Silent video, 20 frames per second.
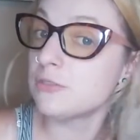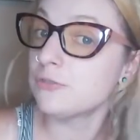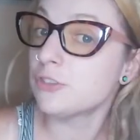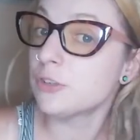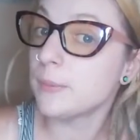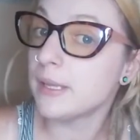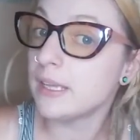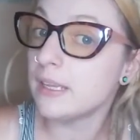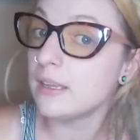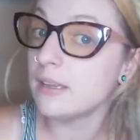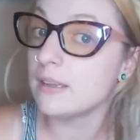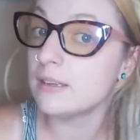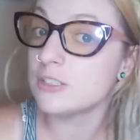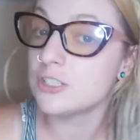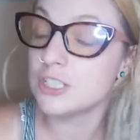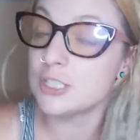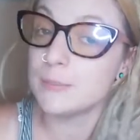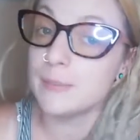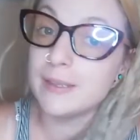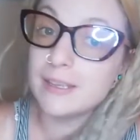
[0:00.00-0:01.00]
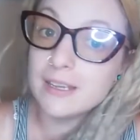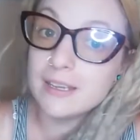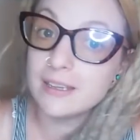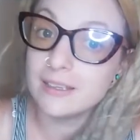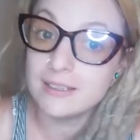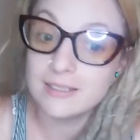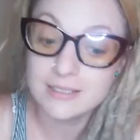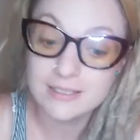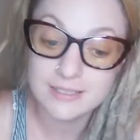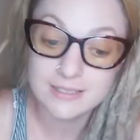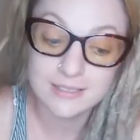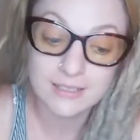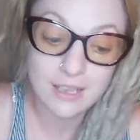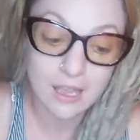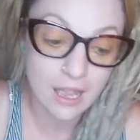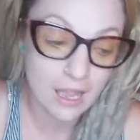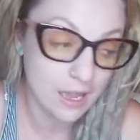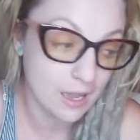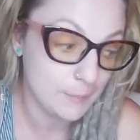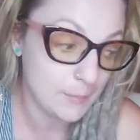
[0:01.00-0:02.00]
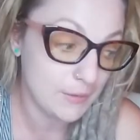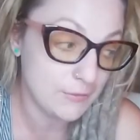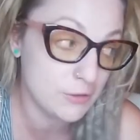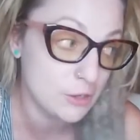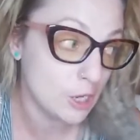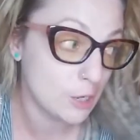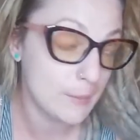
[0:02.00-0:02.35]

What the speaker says: for me, just because If you